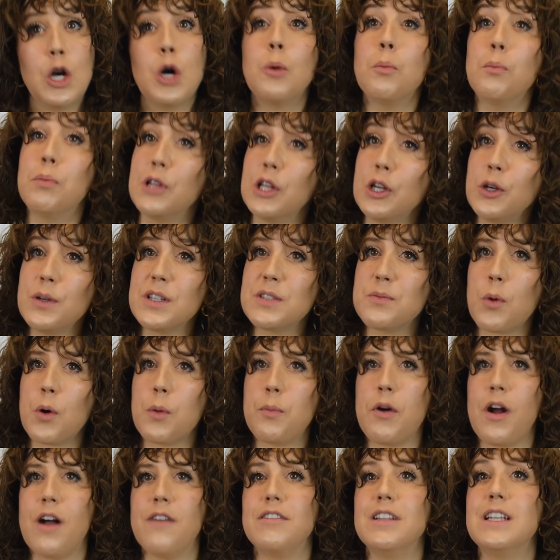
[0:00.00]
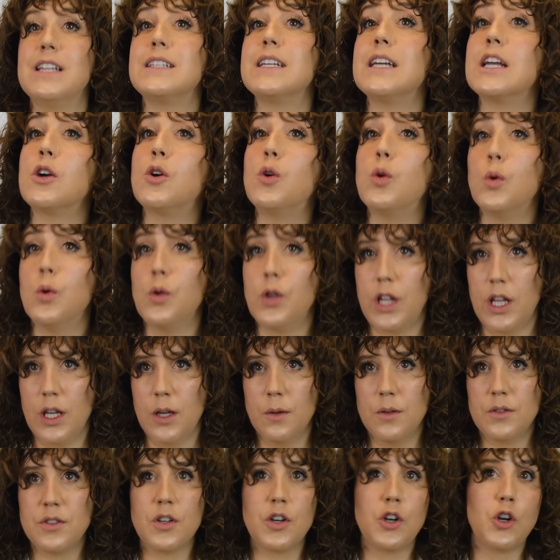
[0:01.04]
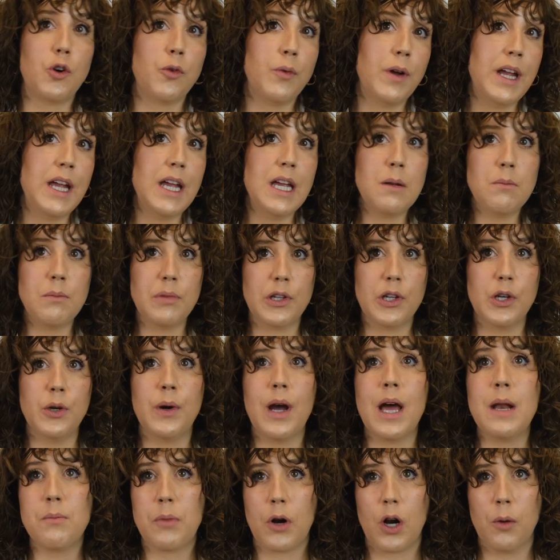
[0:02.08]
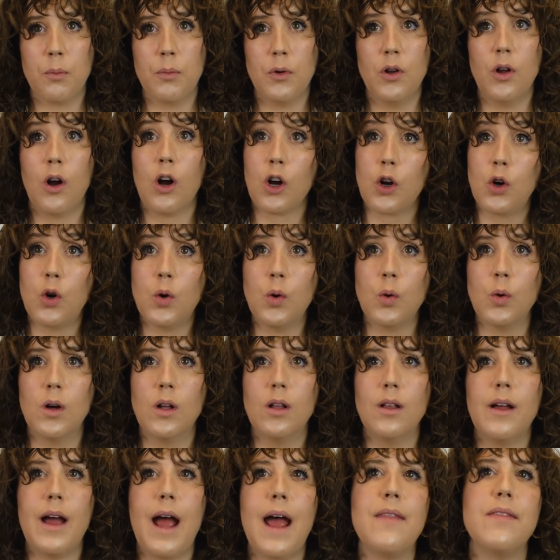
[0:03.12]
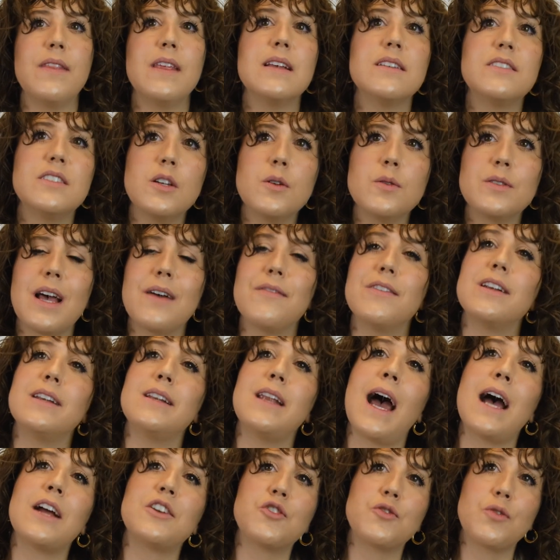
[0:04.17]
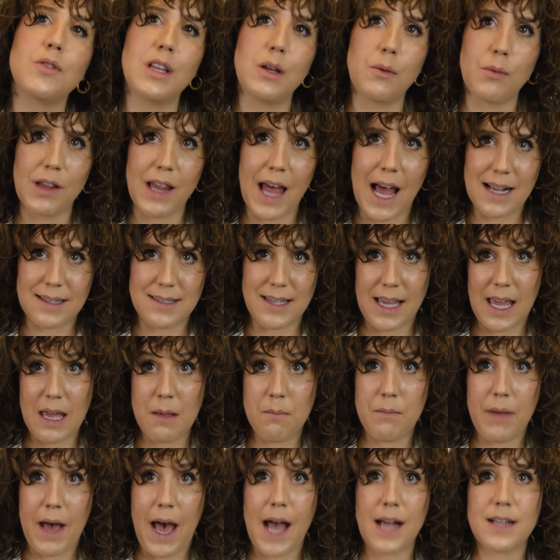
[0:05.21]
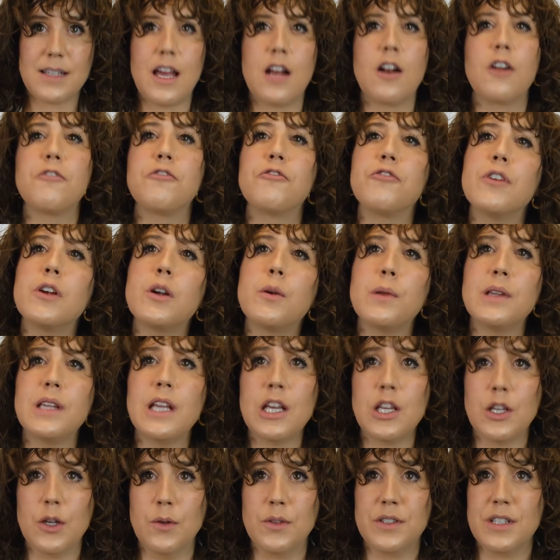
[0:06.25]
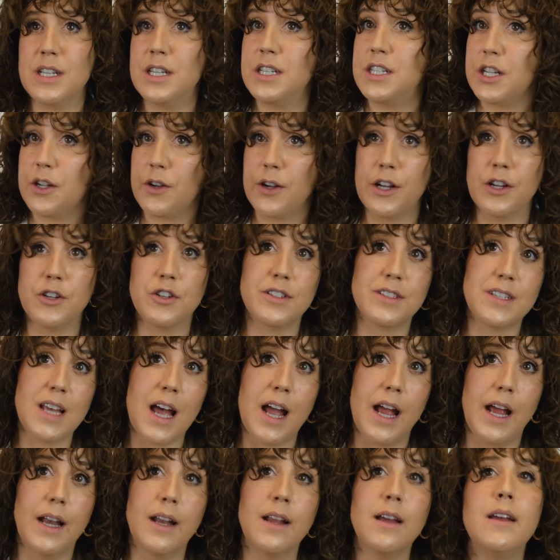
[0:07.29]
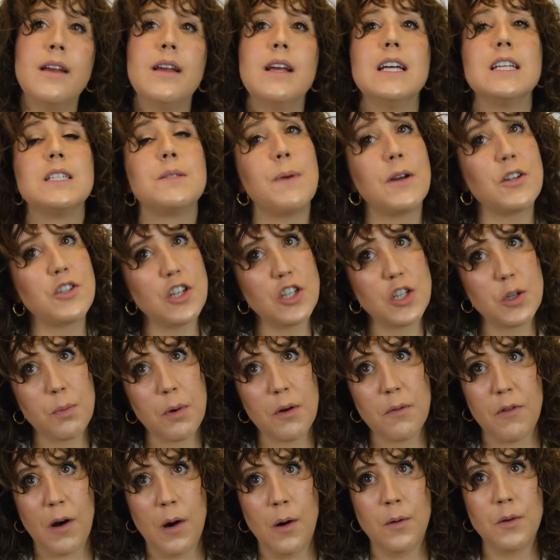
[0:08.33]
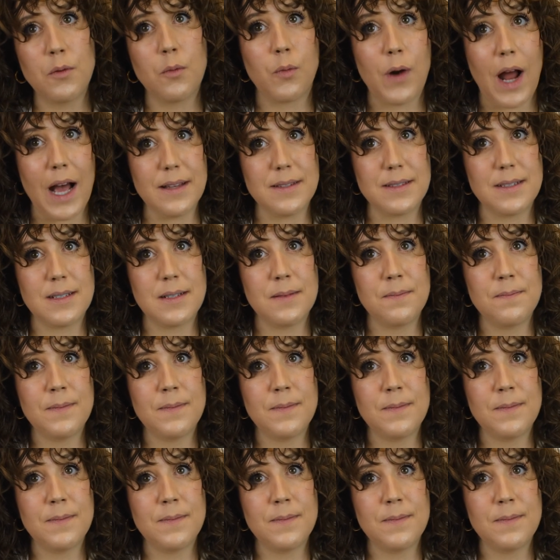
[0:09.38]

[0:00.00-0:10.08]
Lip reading: Blue is more prevalent in cool hues. Green, blue, and purple are cool, and these hues have a naturally relaxing impact and are frequently used in interior design, especially to promote rest.